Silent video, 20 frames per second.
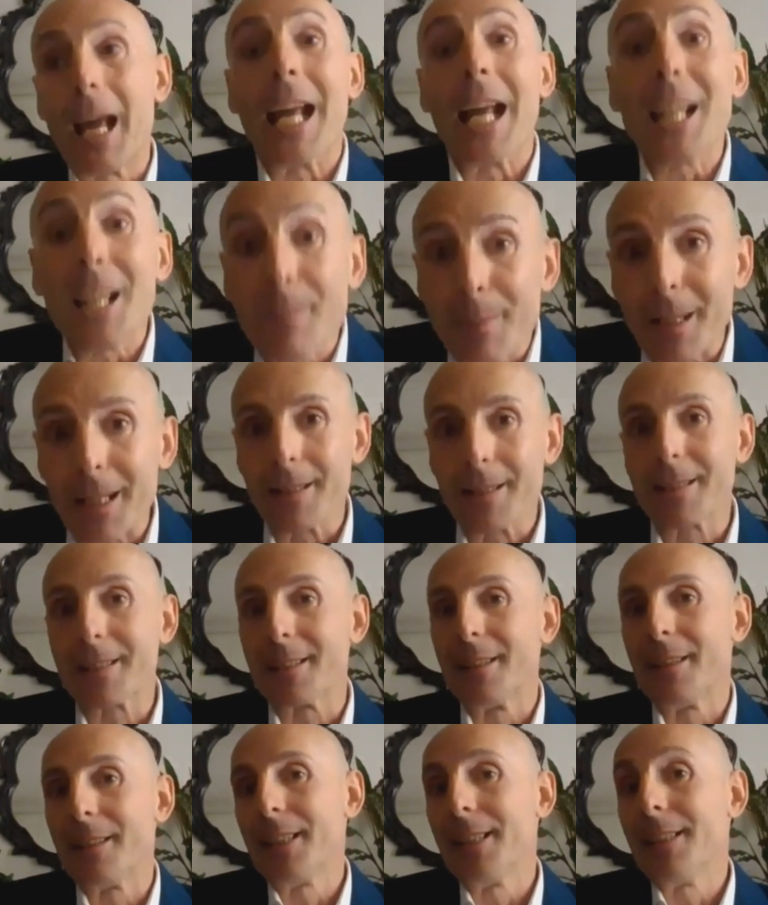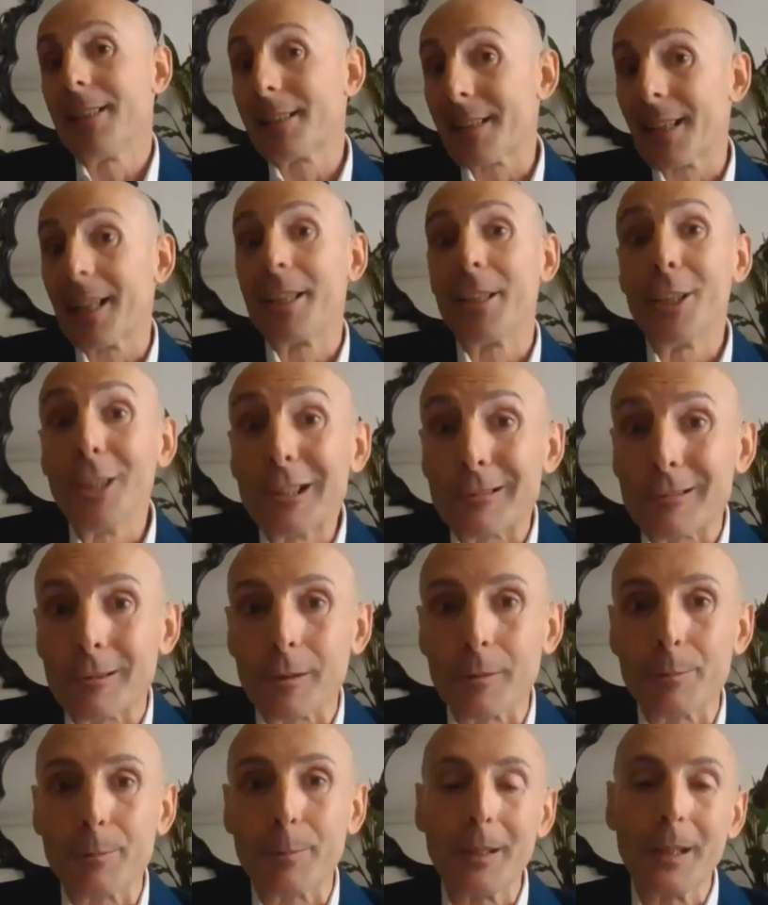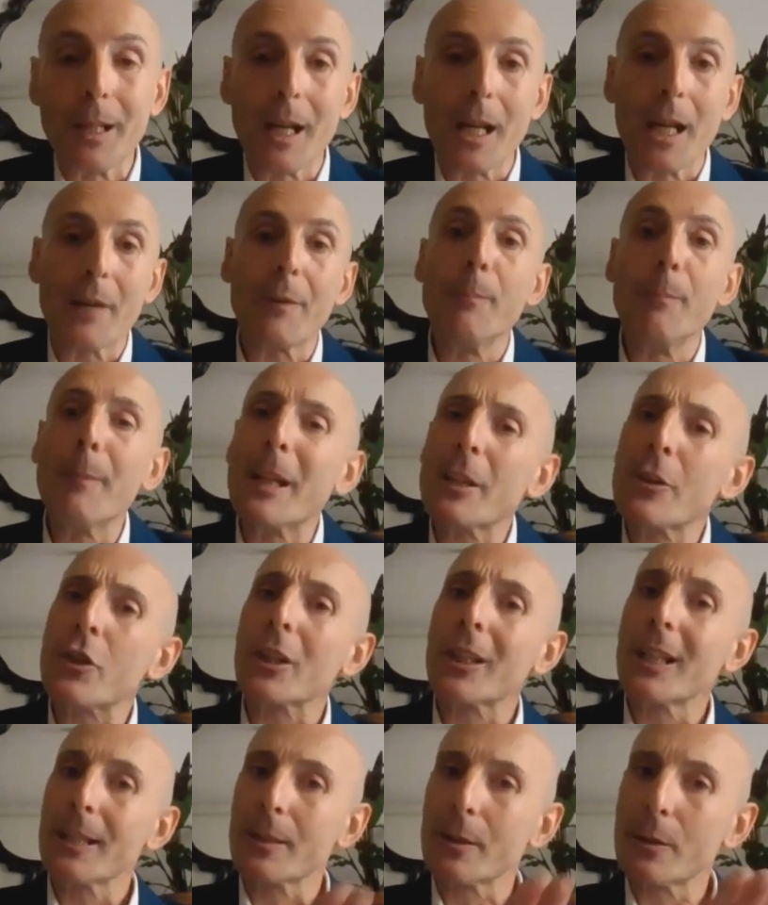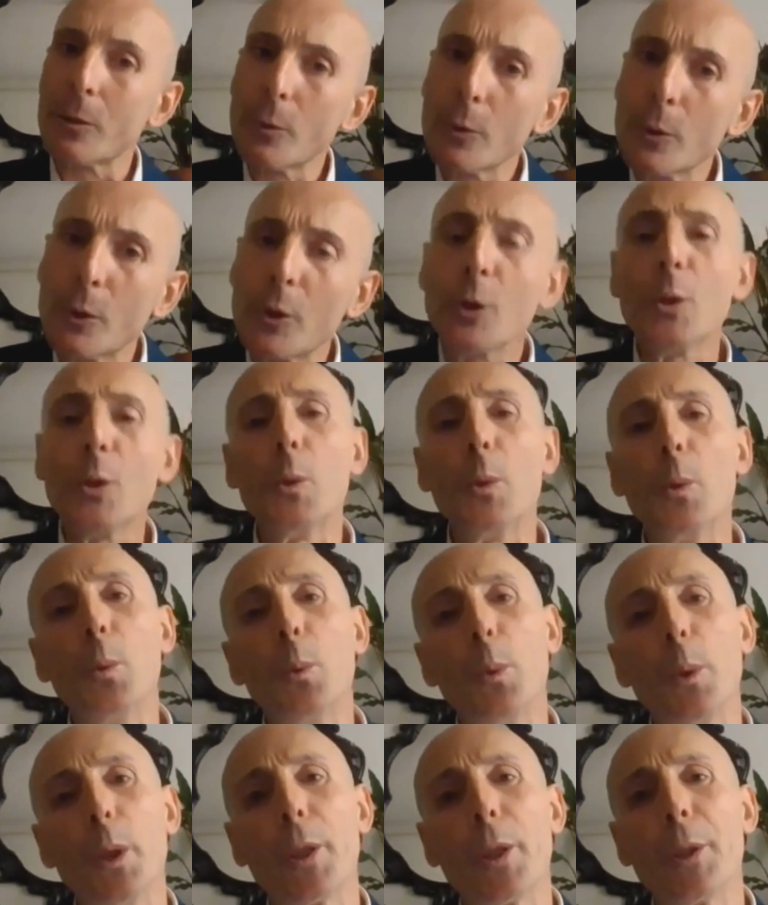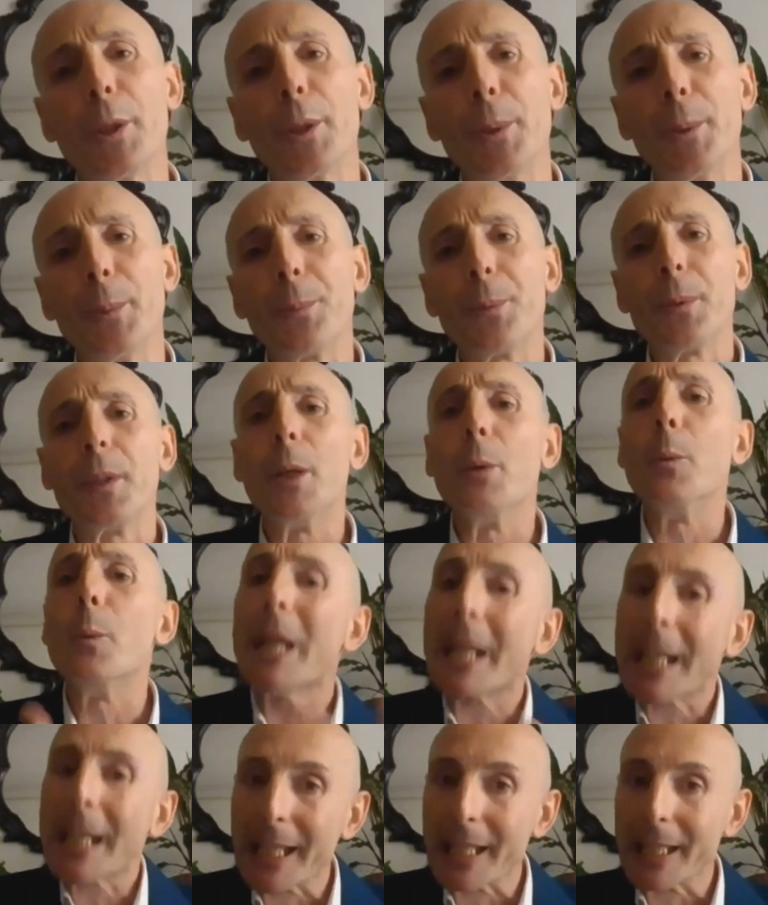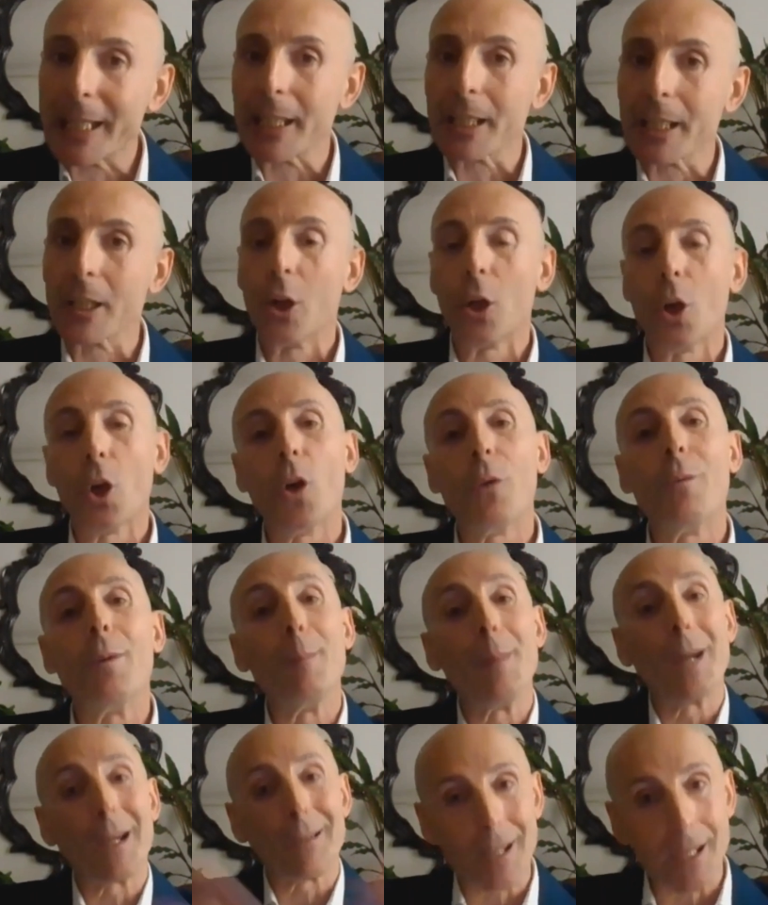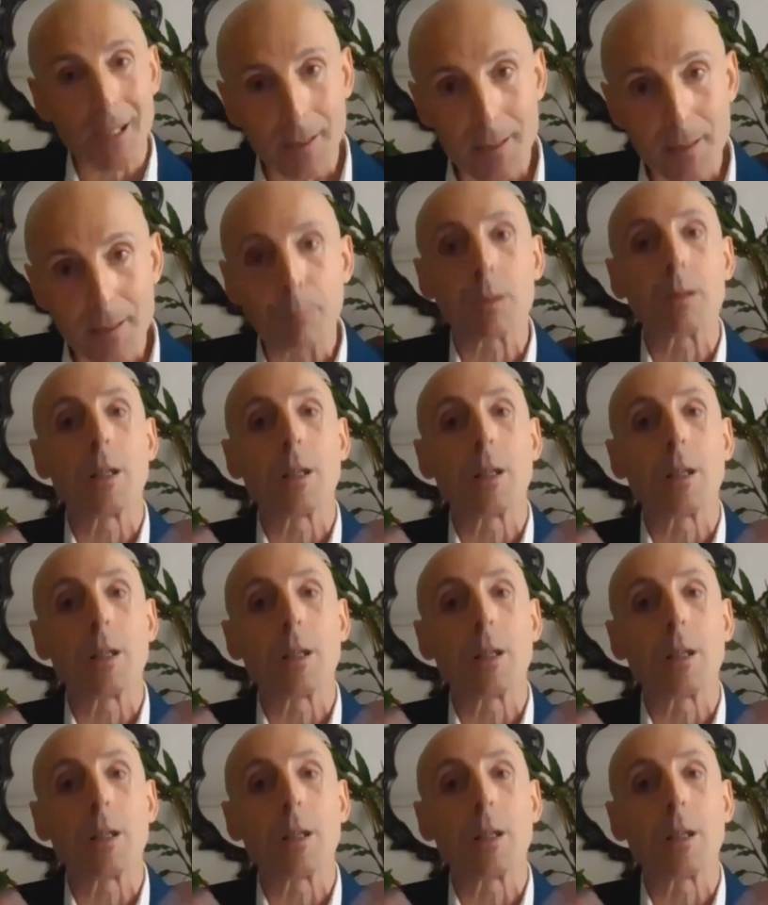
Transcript: elements inside Europe have much less to do with the weakening of America's